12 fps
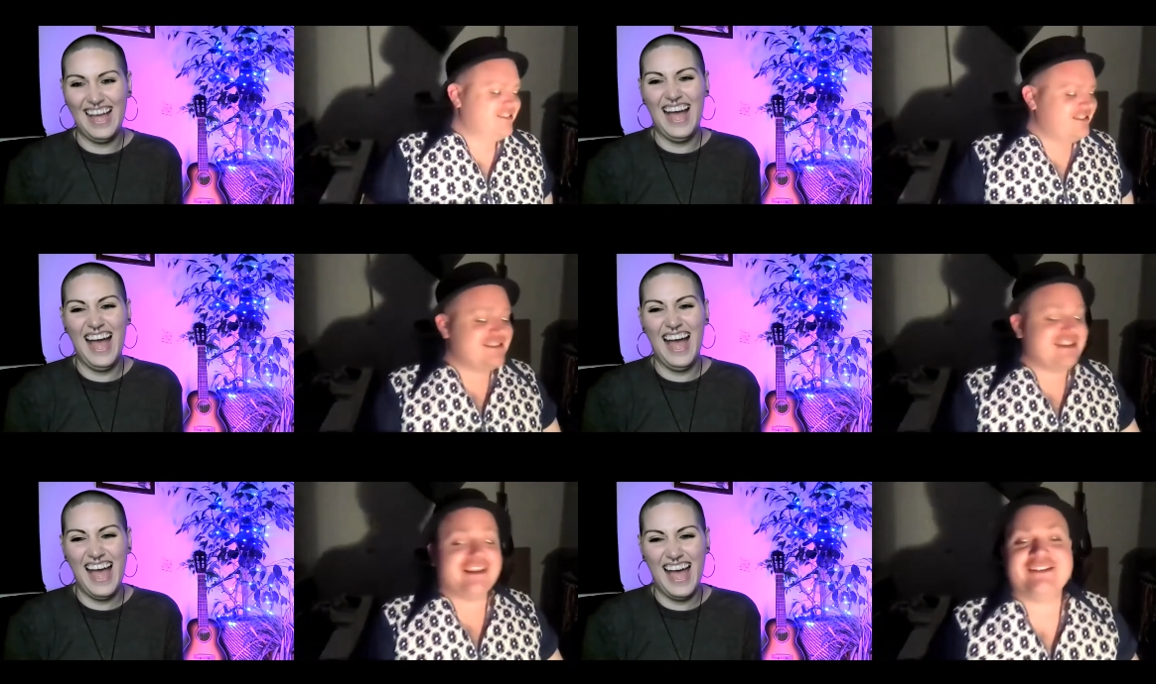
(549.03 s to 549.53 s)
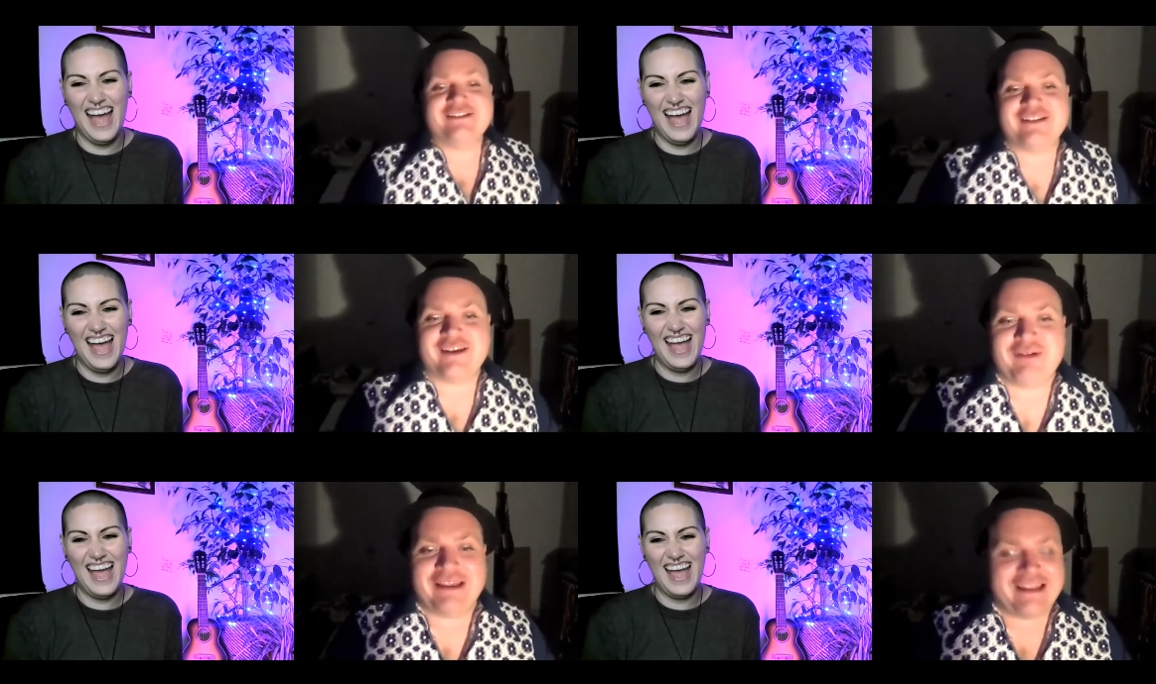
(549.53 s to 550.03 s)
Speaker 1: just sounds
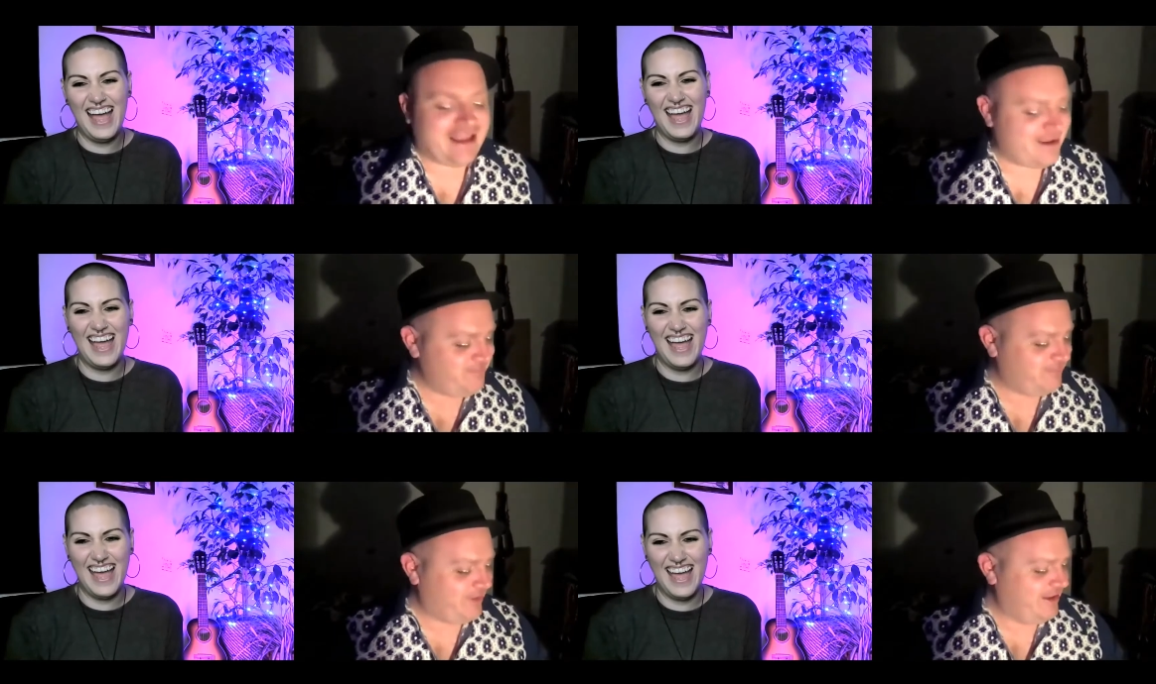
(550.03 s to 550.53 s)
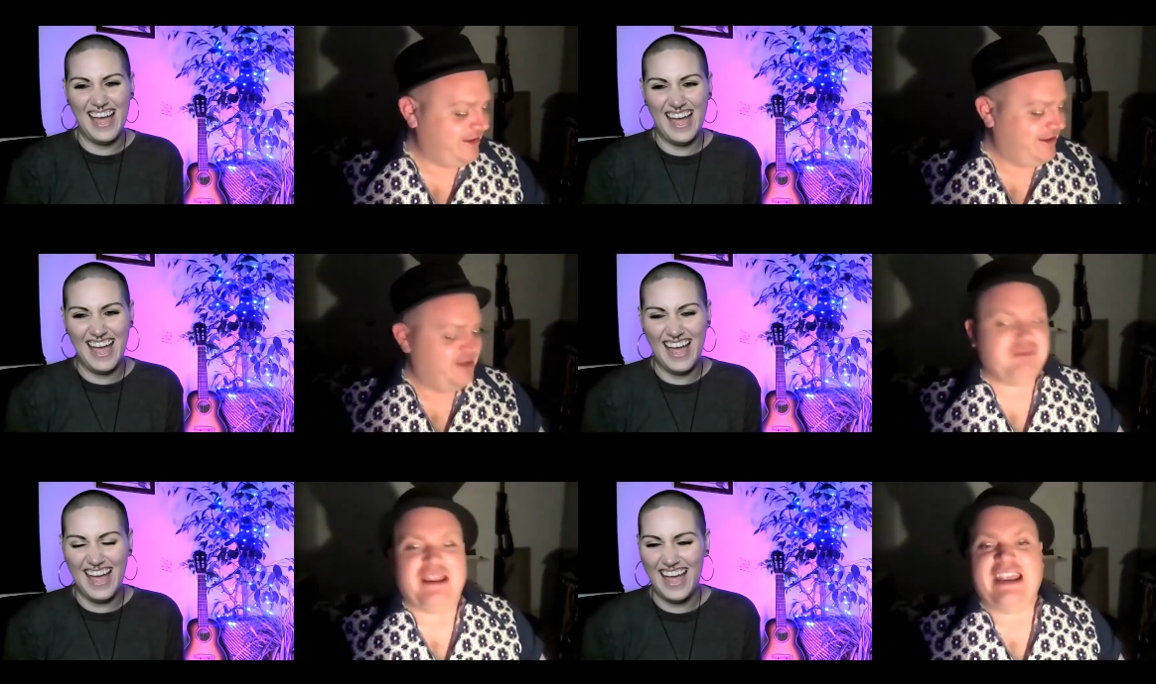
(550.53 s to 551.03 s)
a bit um
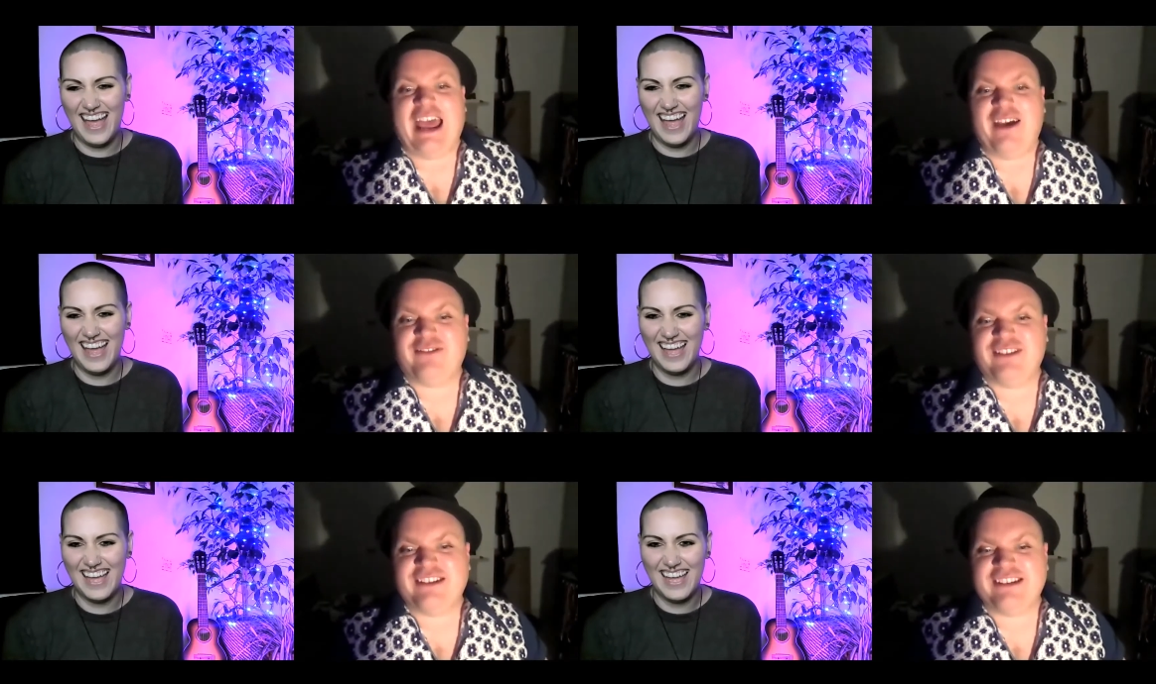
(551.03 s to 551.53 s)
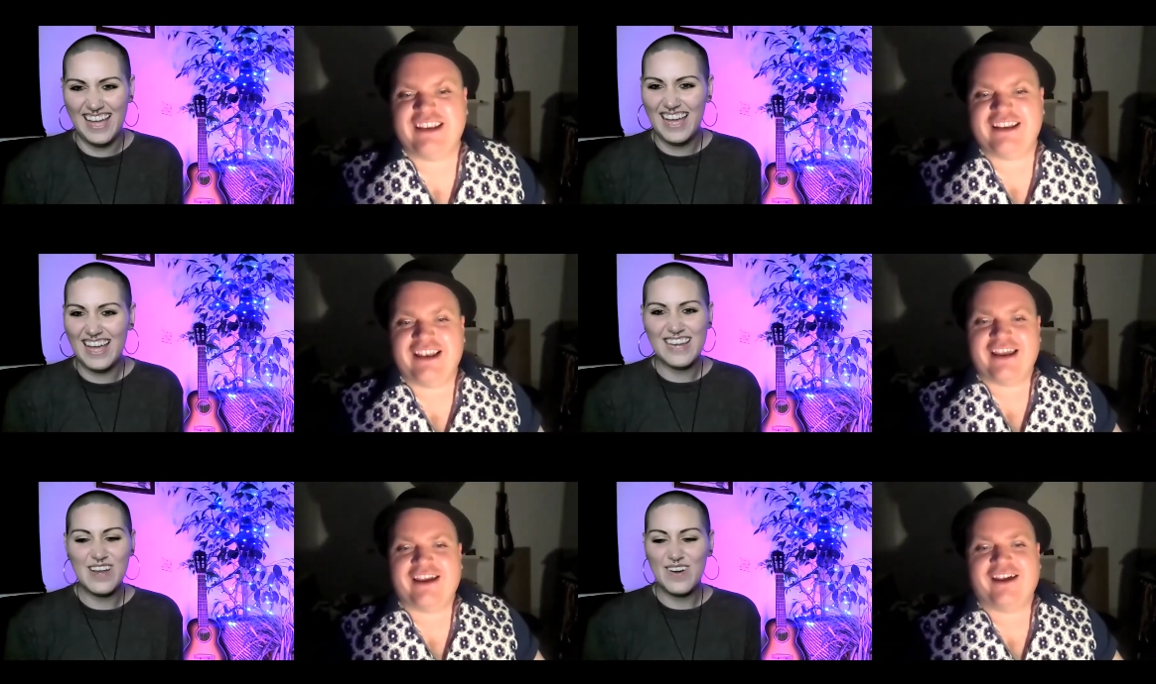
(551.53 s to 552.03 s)
bit naff, doesn't it?
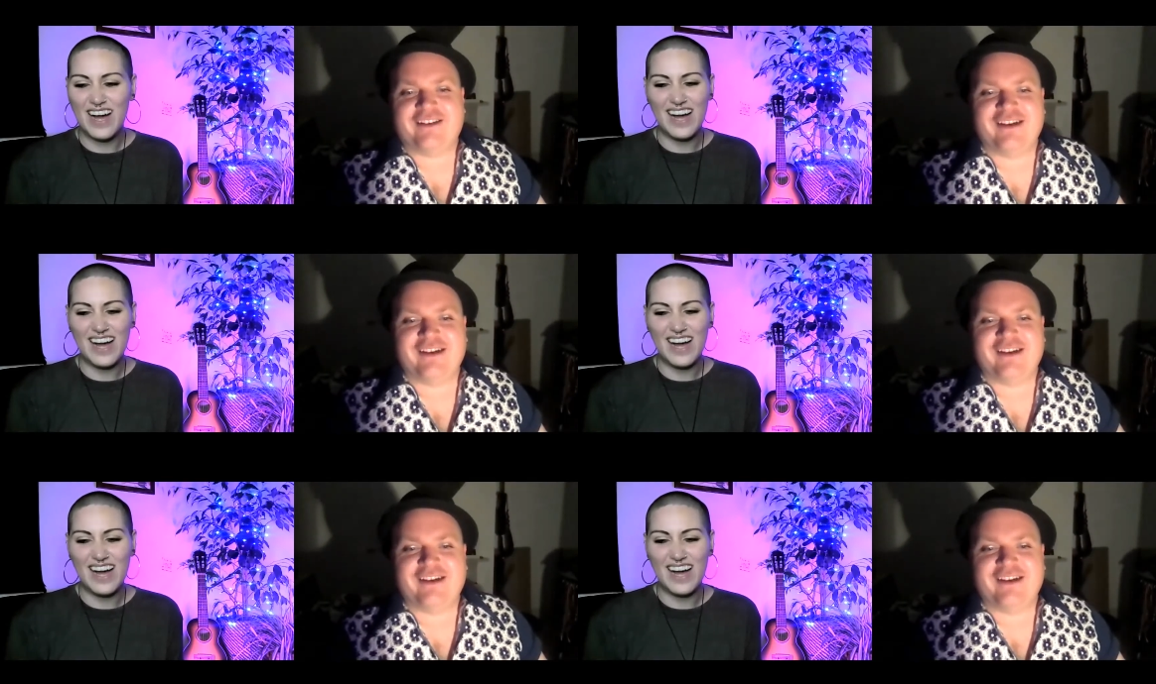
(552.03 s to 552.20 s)
Like a,